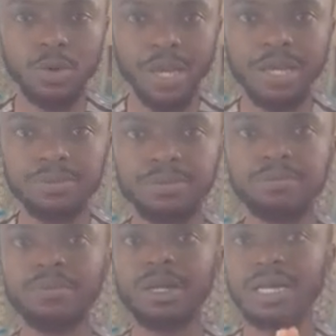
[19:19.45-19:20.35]
Okay?
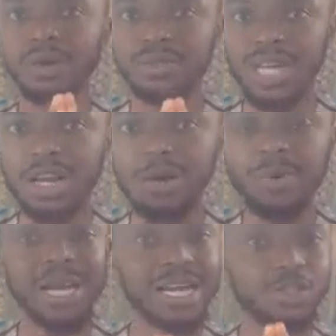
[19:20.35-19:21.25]
Now, sign up
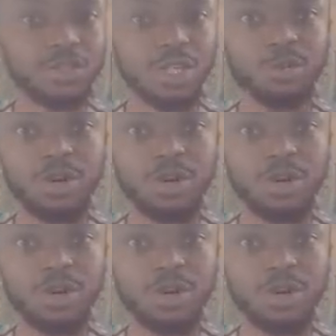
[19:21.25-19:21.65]
as soon as